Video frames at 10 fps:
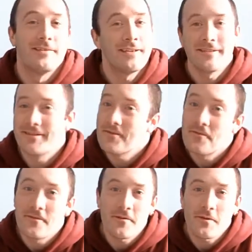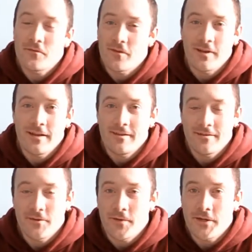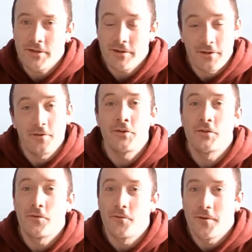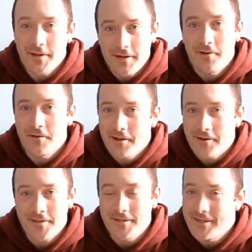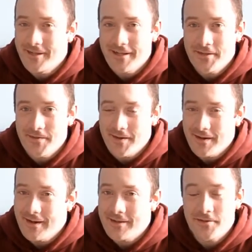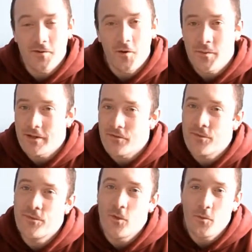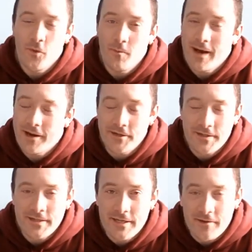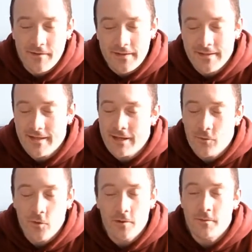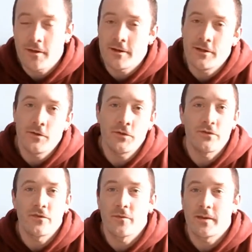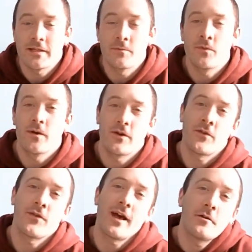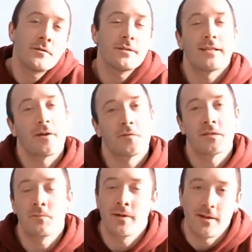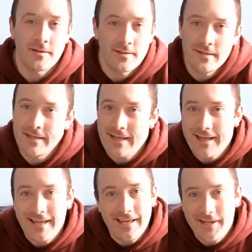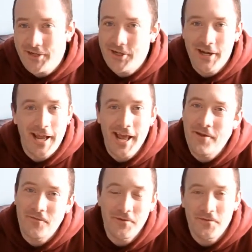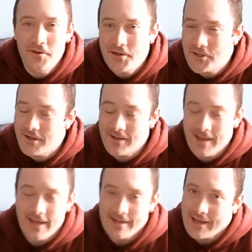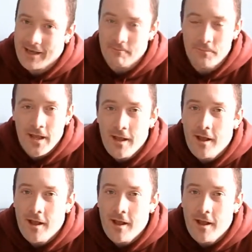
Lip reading: This is a very, very easy question. You should already know the answer to this one, and it's got to be the Football Manager series. It wouldn't be unusual for me to put 1,000 hours plus into each and every version of that game.